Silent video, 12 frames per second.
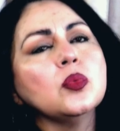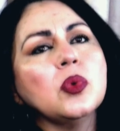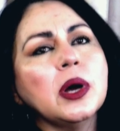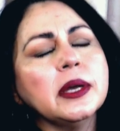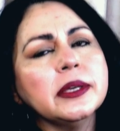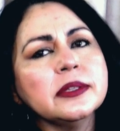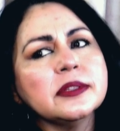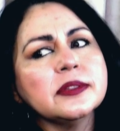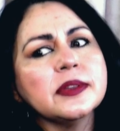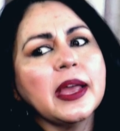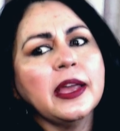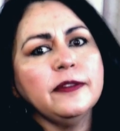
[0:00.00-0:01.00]

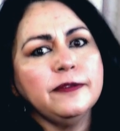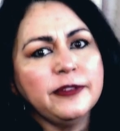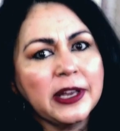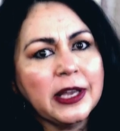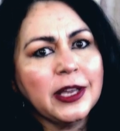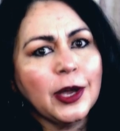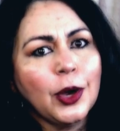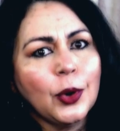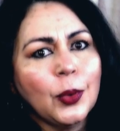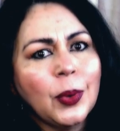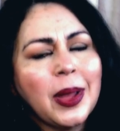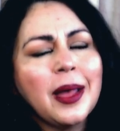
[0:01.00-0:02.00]
was a
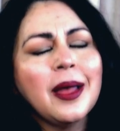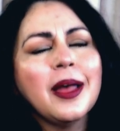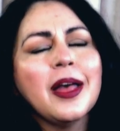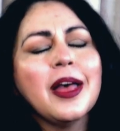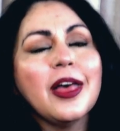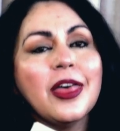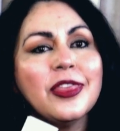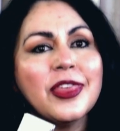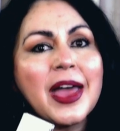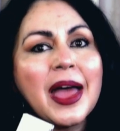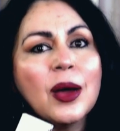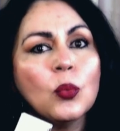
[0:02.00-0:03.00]
video
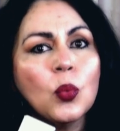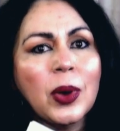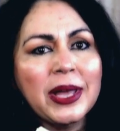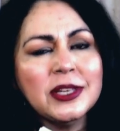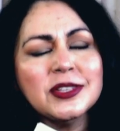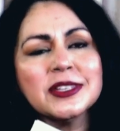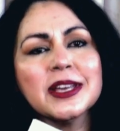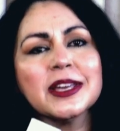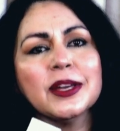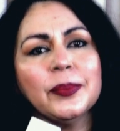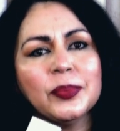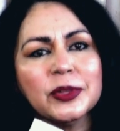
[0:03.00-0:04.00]
that went
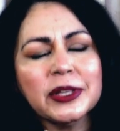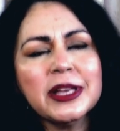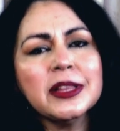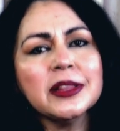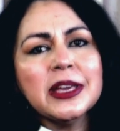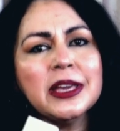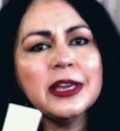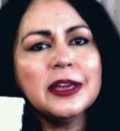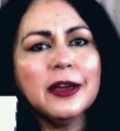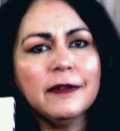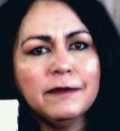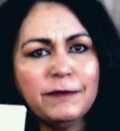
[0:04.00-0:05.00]

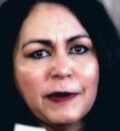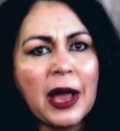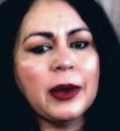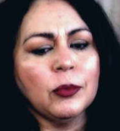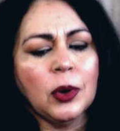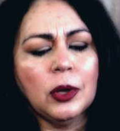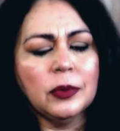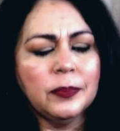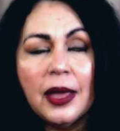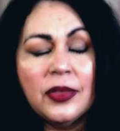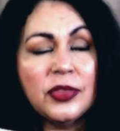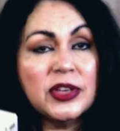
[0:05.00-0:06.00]
completely viral.
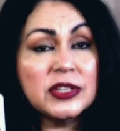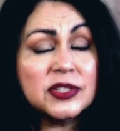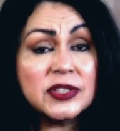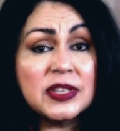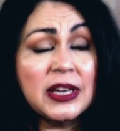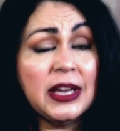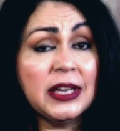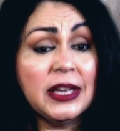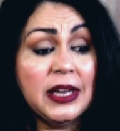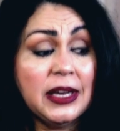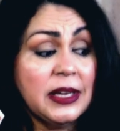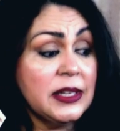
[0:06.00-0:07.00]
This thing
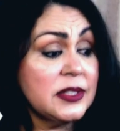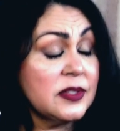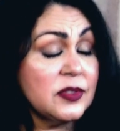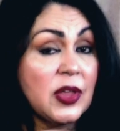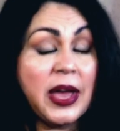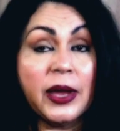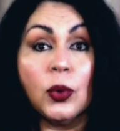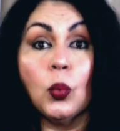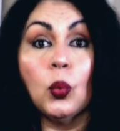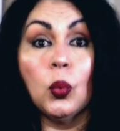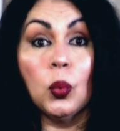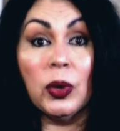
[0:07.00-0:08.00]
is like
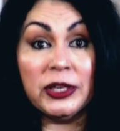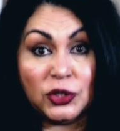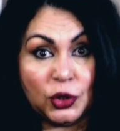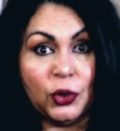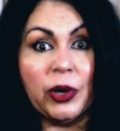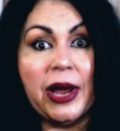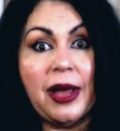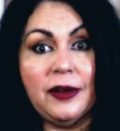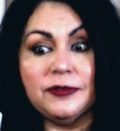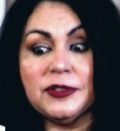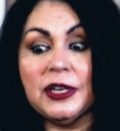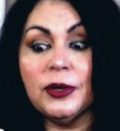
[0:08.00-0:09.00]

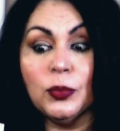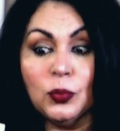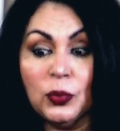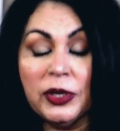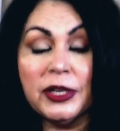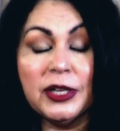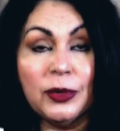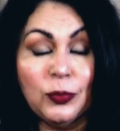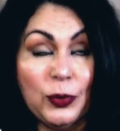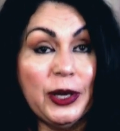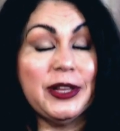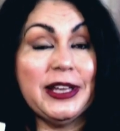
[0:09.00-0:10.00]
witchcraft. It really,
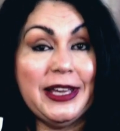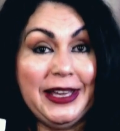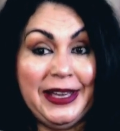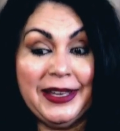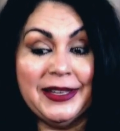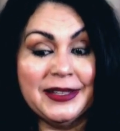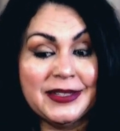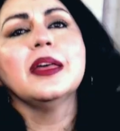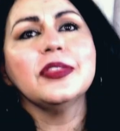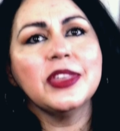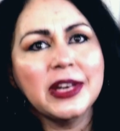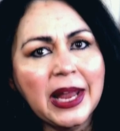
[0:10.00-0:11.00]
really is.
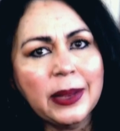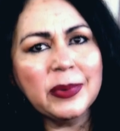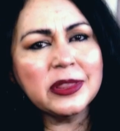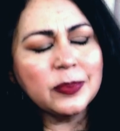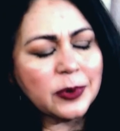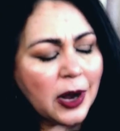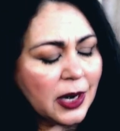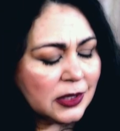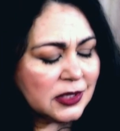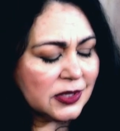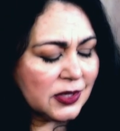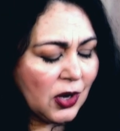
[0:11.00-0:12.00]
The name of the
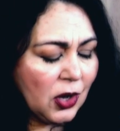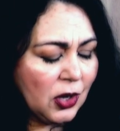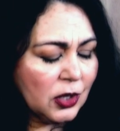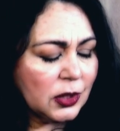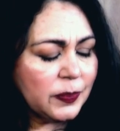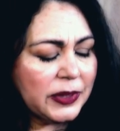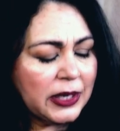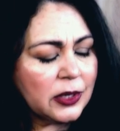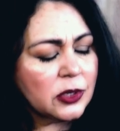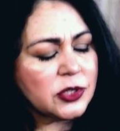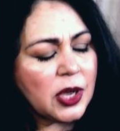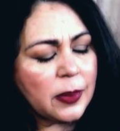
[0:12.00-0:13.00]
product is called
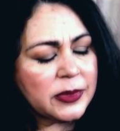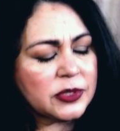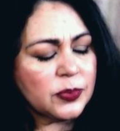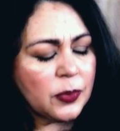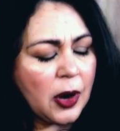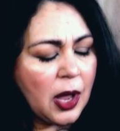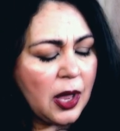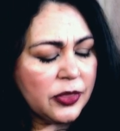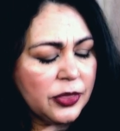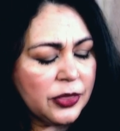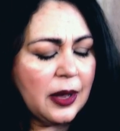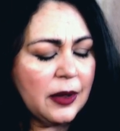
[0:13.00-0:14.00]
Peter Thomas
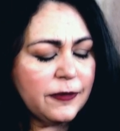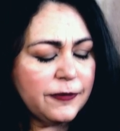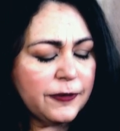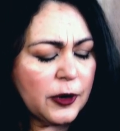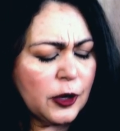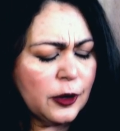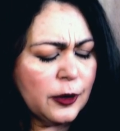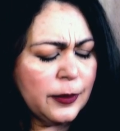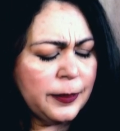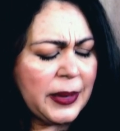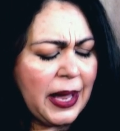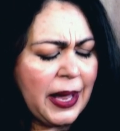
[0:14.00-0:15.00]
Roth
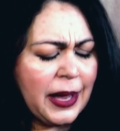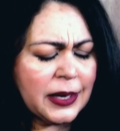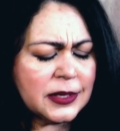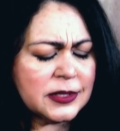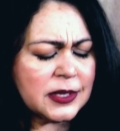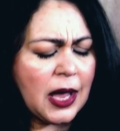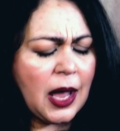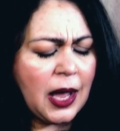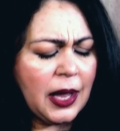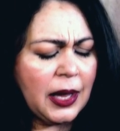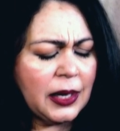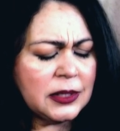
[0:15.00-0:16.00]
Firm X
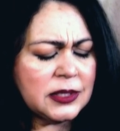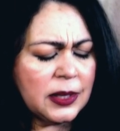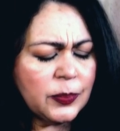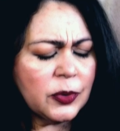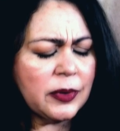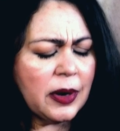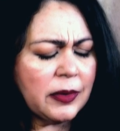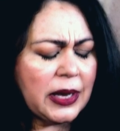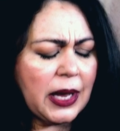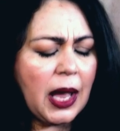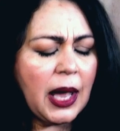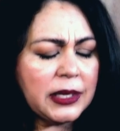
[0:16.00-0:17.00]
Eye
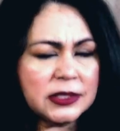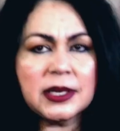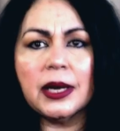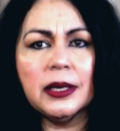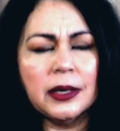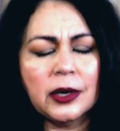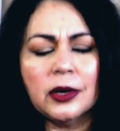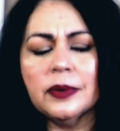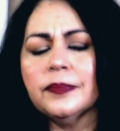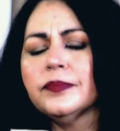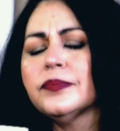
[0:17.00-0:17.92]
Temporary Eye Tightener.